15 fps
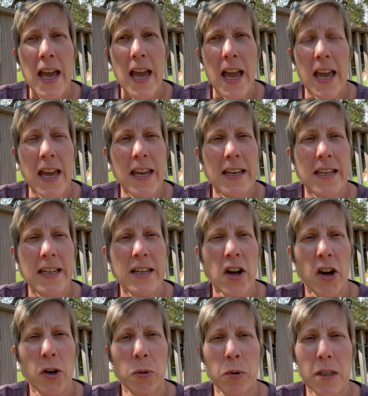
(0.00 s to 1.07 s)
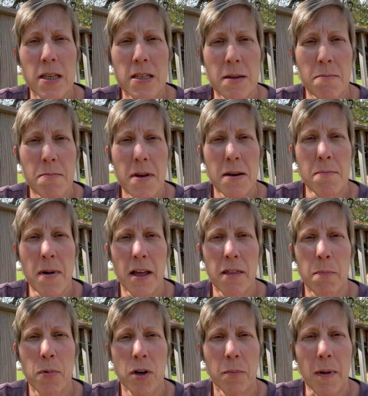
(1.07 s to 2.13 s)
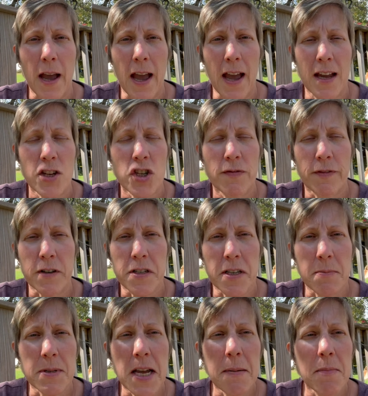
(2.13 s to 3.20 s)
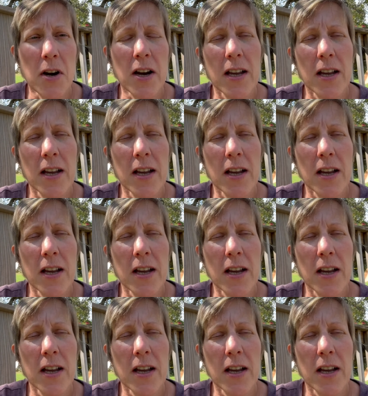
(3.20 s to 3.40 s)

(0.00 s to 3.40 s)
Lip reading: And not only is it mid-month book bash for September,